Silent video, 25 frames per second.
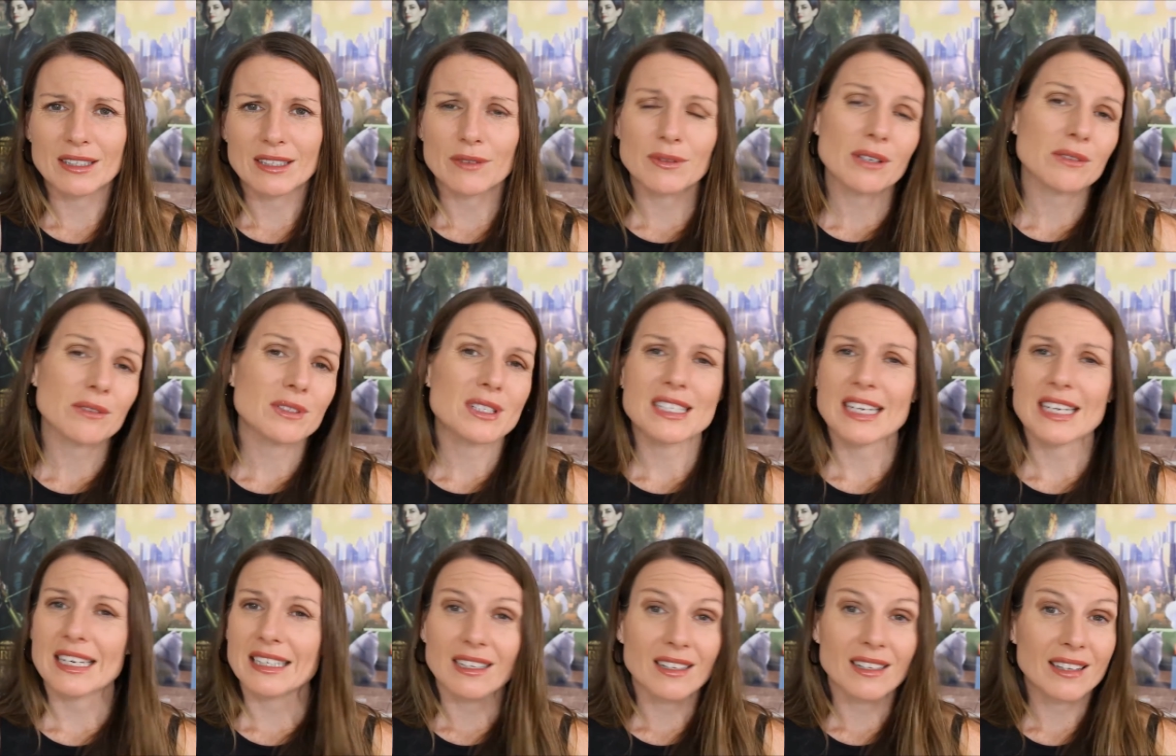I've never
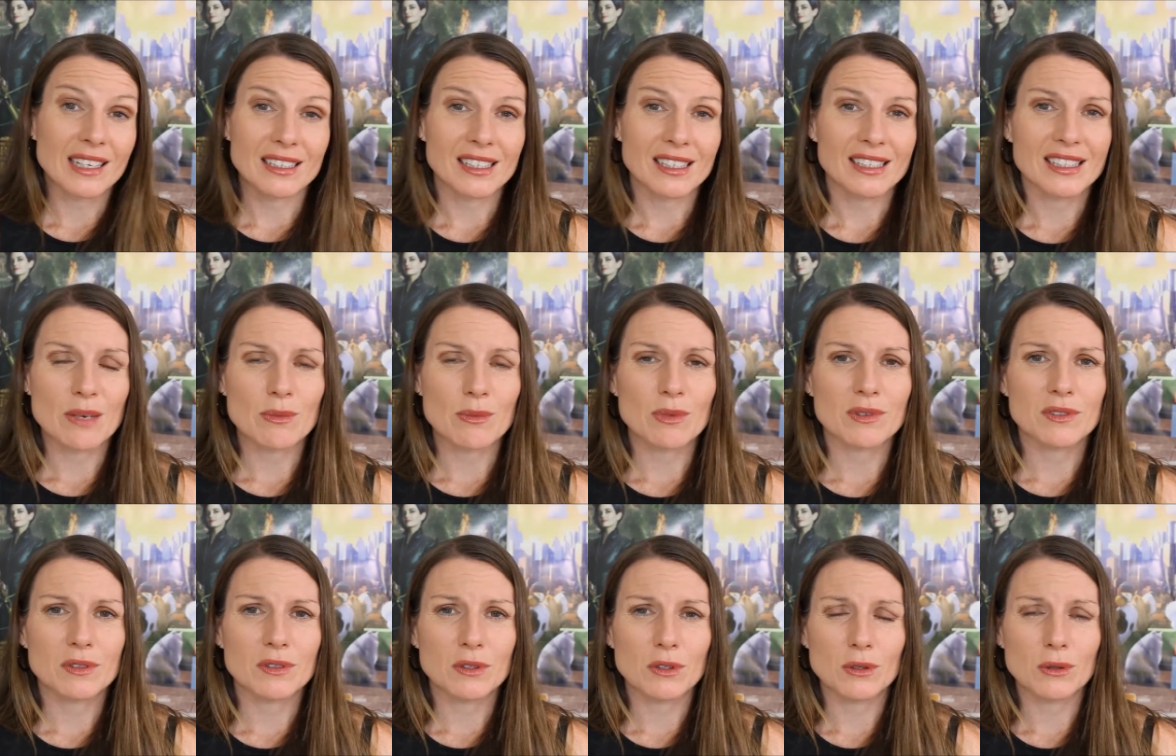seen anything like that
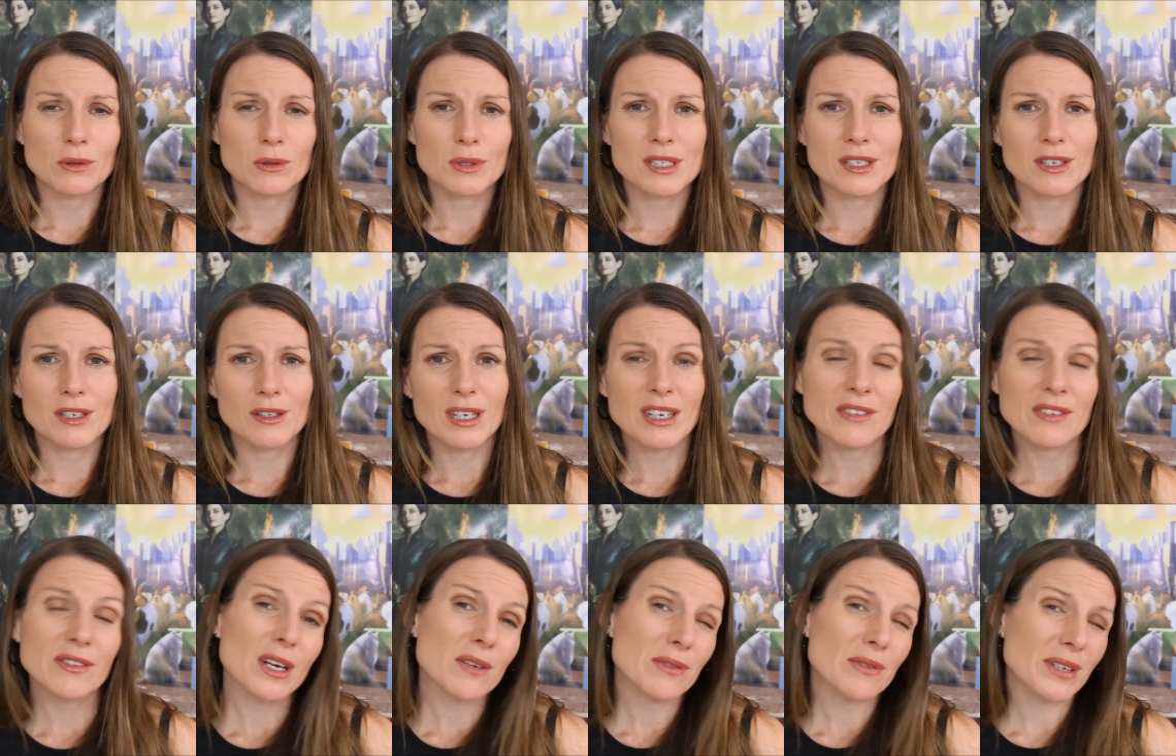before,
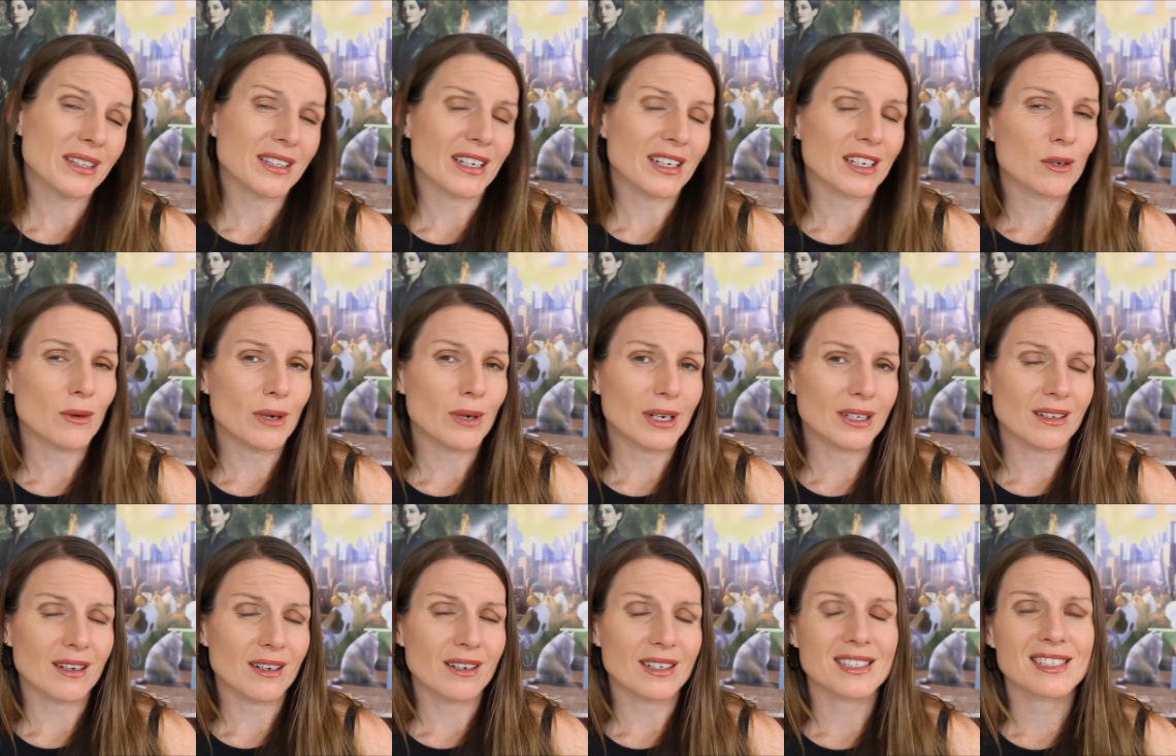so I found that quite
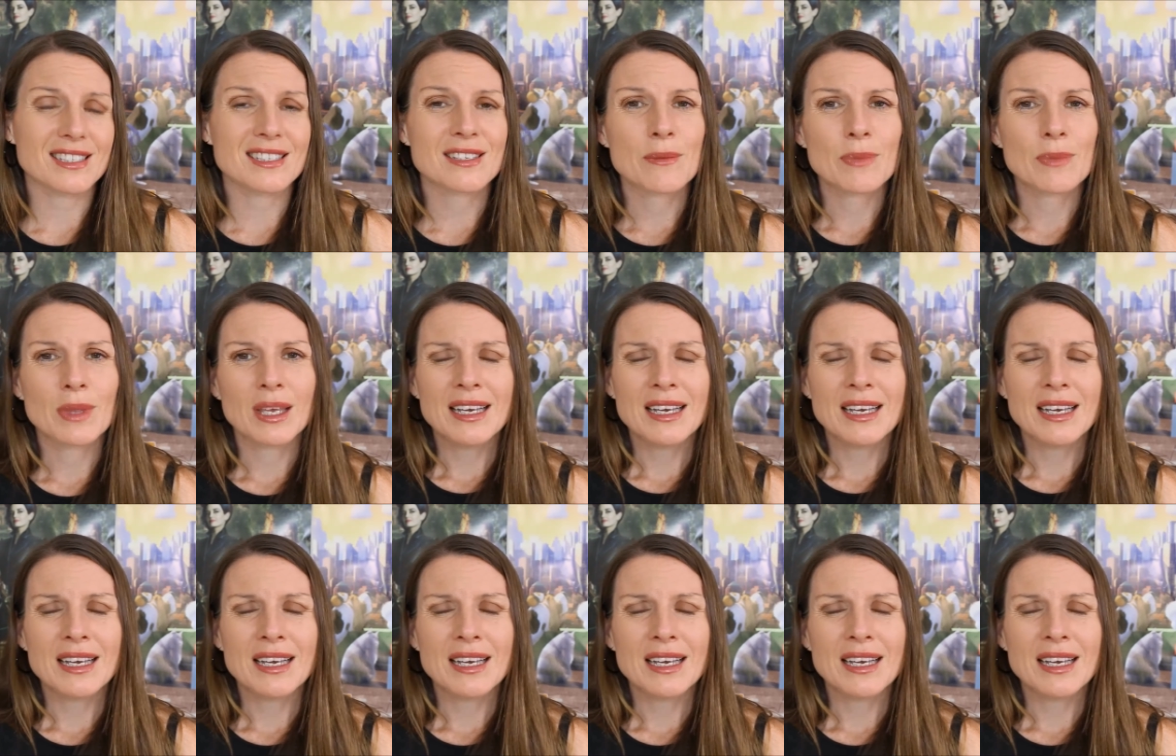nice.